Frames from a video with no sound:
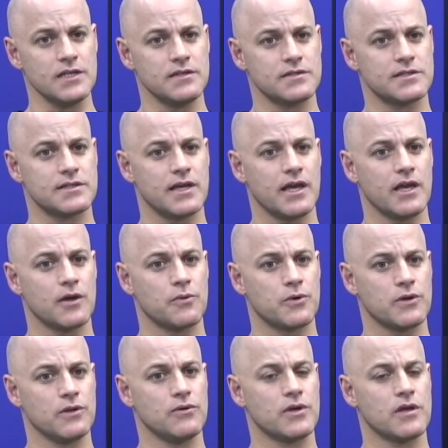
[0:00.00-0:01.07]
saying
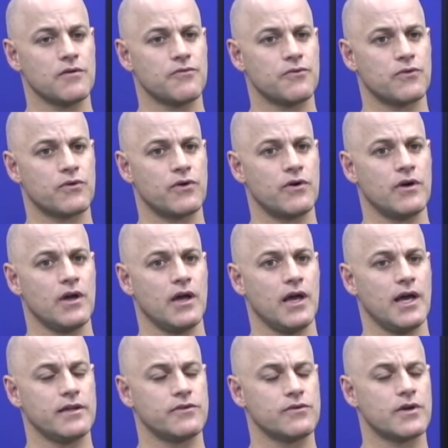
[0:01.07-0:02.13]
we're looking for
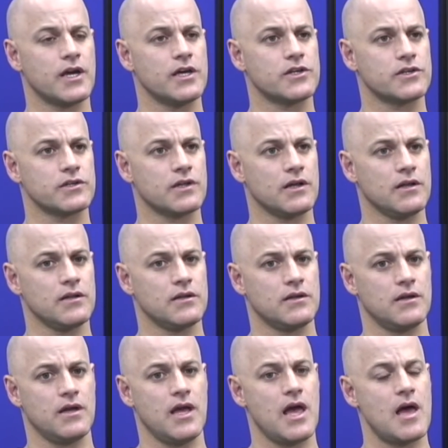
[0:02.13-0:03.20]
educational
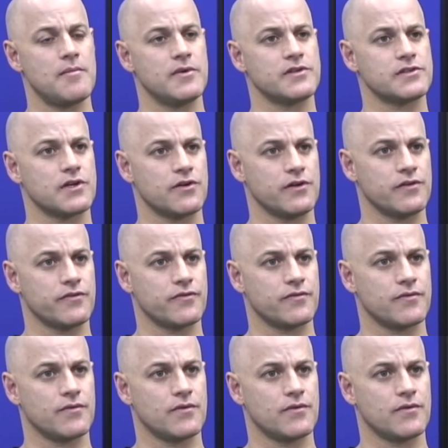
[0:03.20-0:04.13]
emissaries